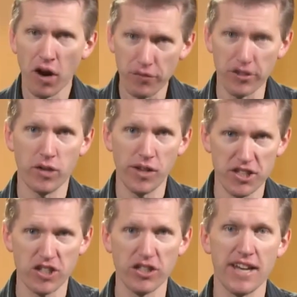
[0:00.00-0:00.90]
Often the
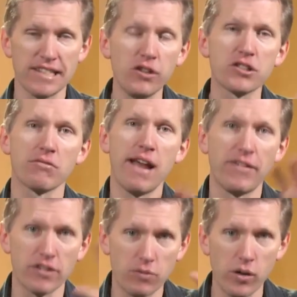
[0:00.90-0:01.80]
questioner has looked
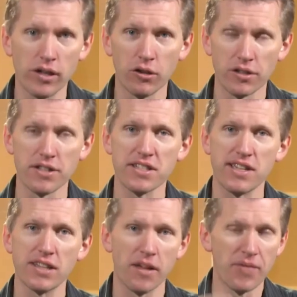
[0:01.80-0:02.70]
around at the world and
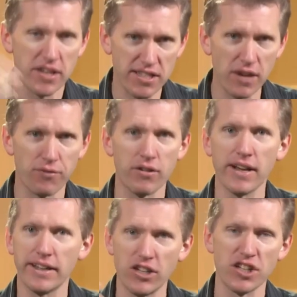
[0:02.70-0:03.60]
seen the
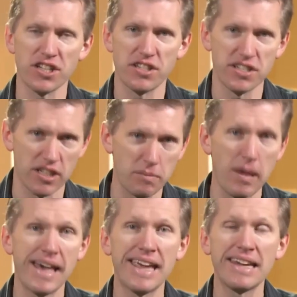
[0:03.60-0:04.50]
suffering and injustice and
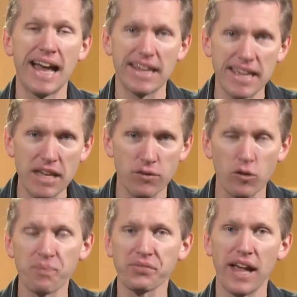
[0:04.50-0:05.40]
pain and
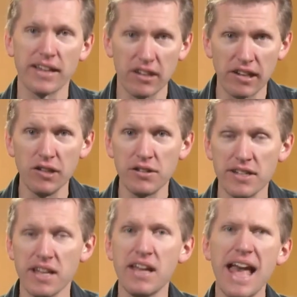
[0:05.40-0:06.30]
evil and
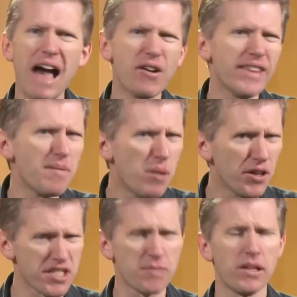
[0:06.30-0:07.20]
concluded, how can there
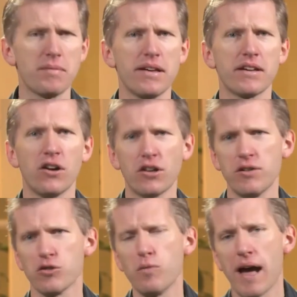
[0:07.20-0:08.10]
possibly be a God
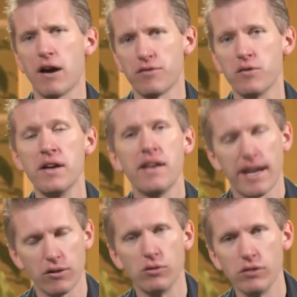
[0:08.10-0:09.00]
who is all powerful
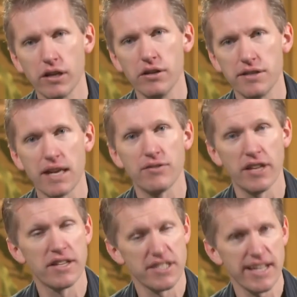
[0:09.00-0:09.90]
and all good
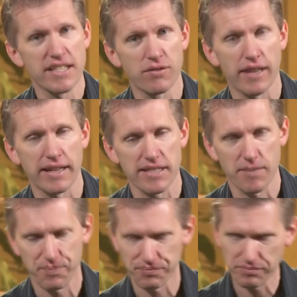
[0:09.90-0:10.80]
given the state of things?